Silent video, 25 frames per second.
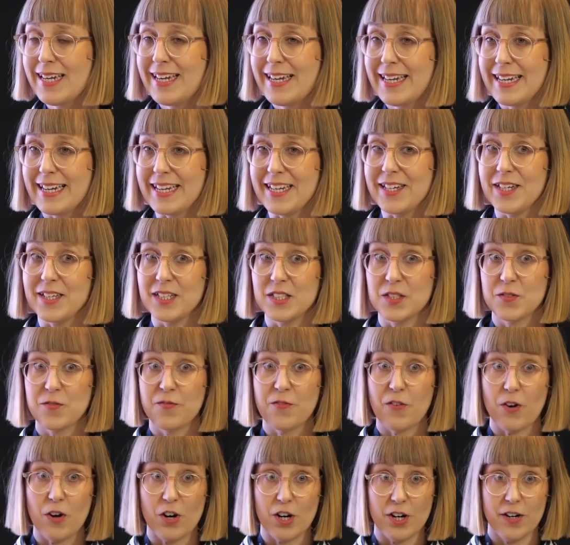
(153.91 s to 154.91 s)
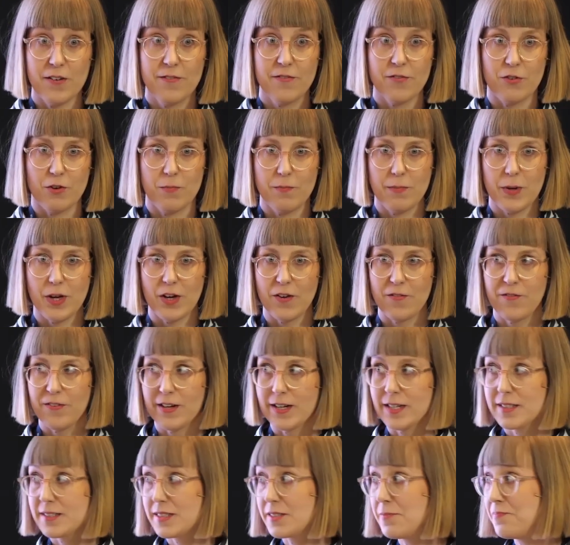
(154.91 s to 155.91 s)
it is far from
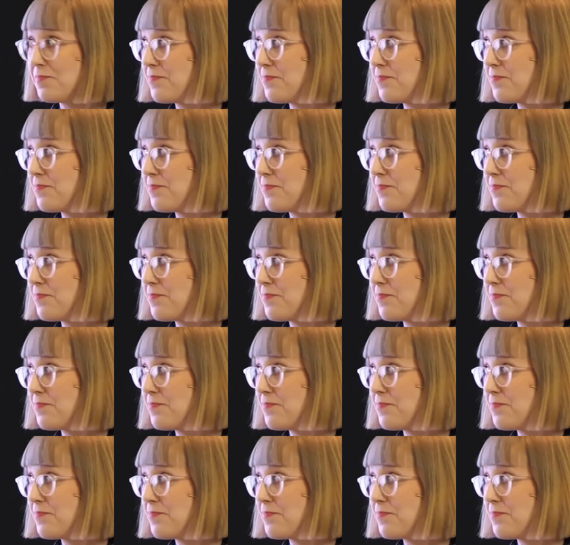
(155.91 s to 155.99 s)
perfect.